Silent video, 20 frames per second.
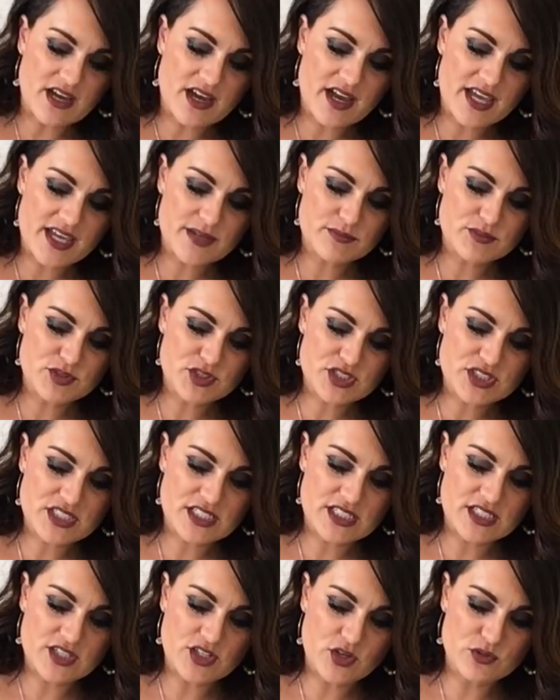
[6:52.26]
I am just
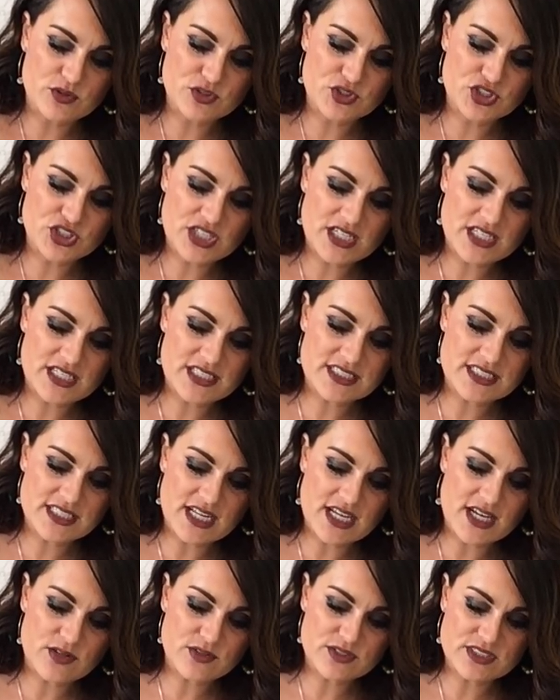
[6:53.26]
gonna go just
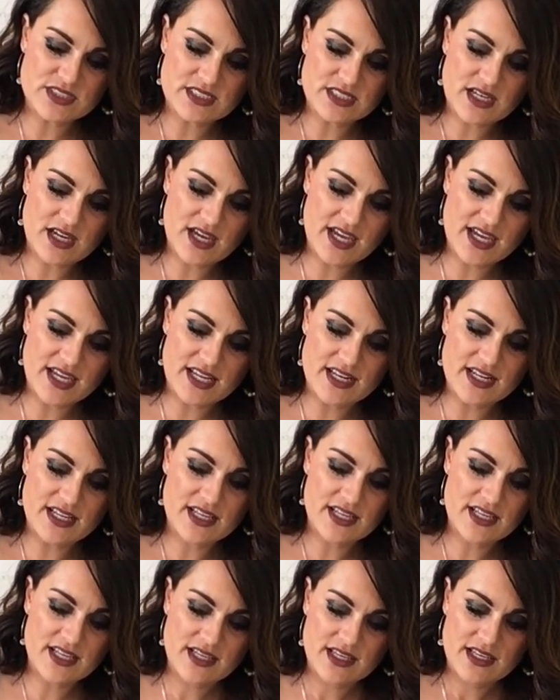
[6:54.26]
outside
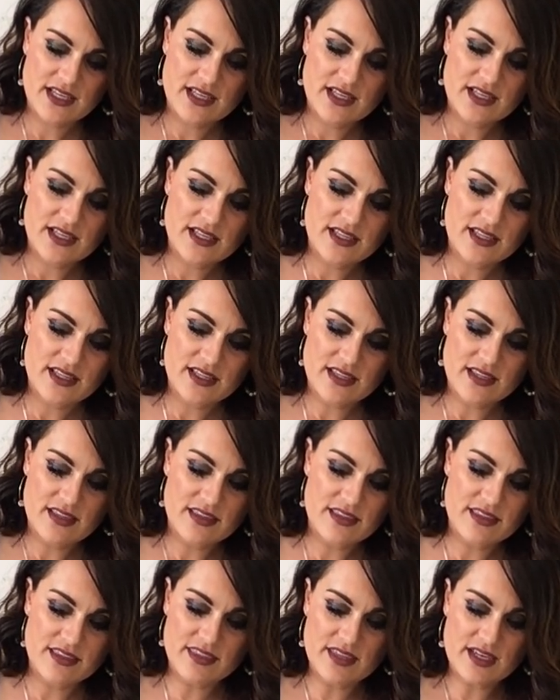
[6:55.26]

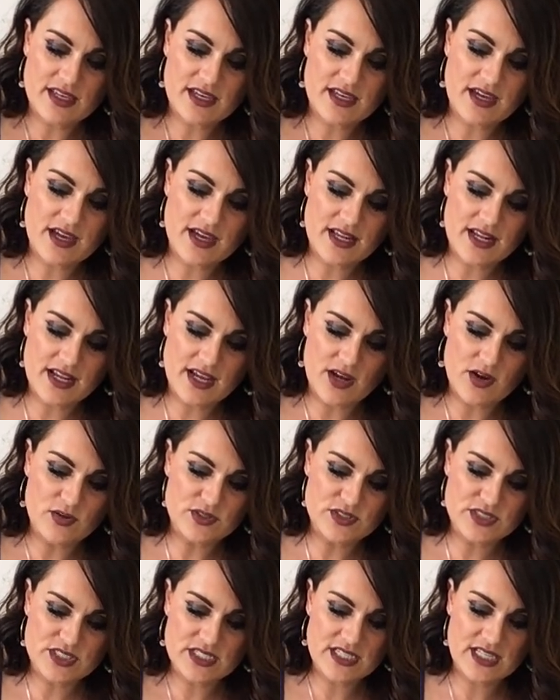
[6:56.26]
the
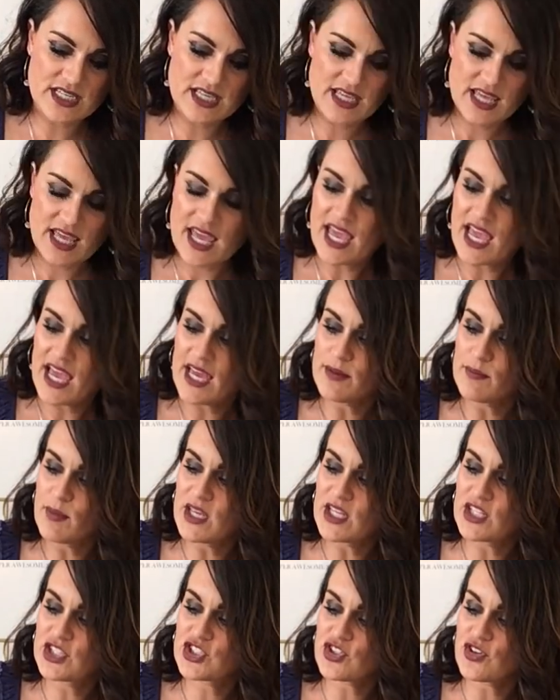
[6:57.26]
cutout and
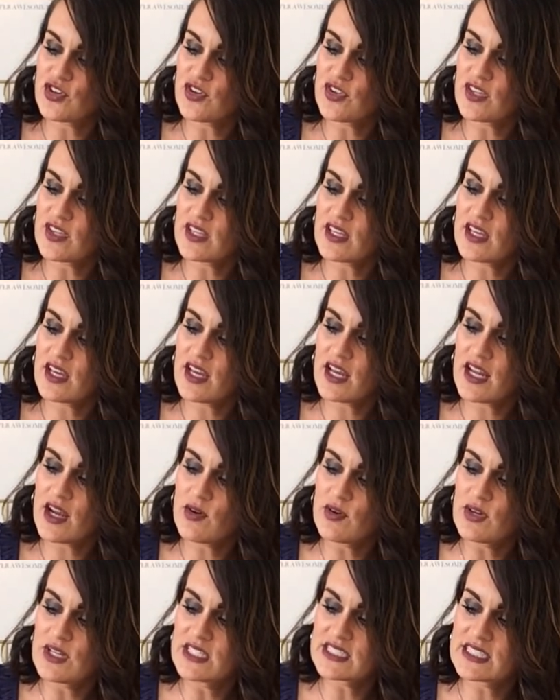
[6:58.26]
make sure that the
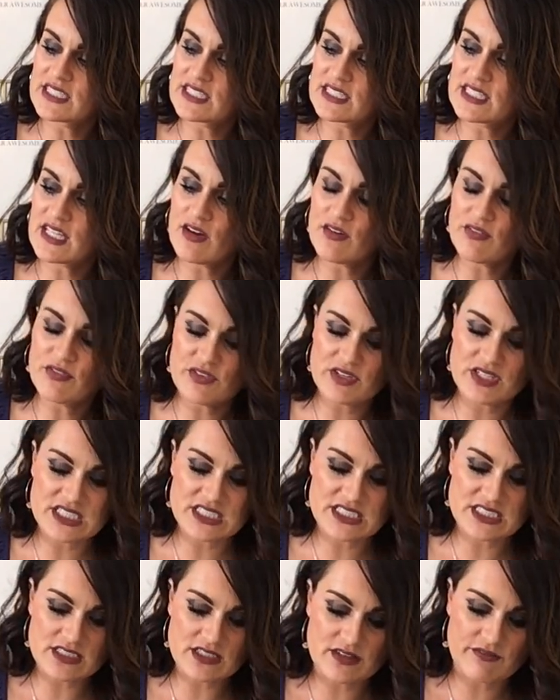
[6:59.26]
cutout itself
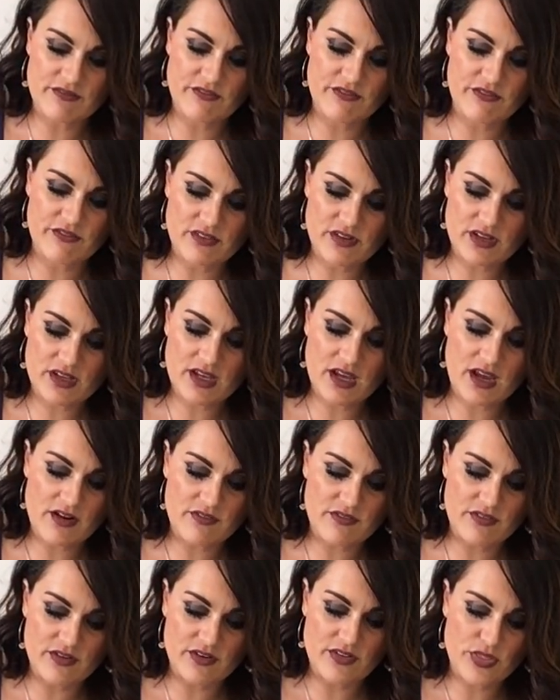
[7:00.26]
is
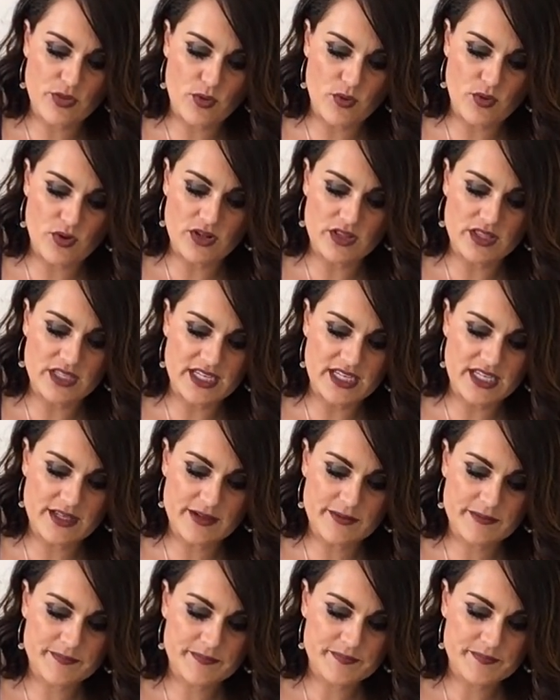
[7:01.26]
covered thoroughly.